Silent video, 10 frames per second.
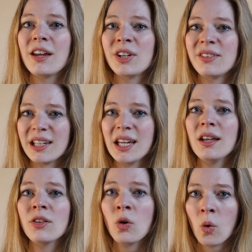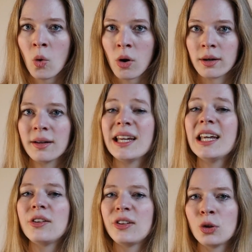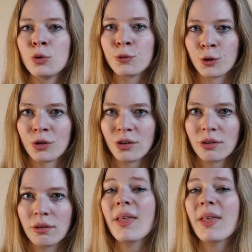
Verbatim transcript: if it's either or, it's you first.